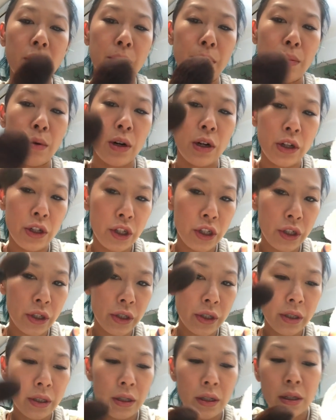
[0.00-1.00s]

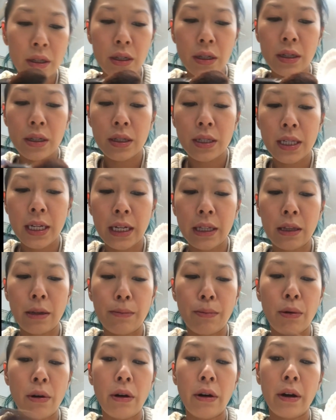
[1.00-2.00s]
brush, take the
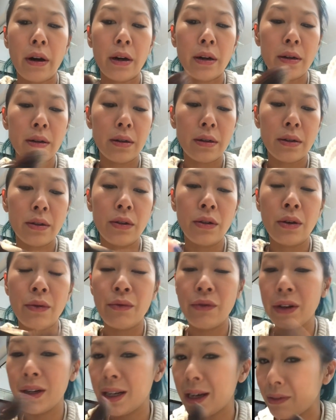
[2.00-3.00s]
product, you
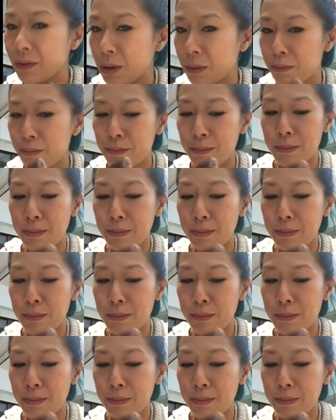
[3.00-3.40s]
really have to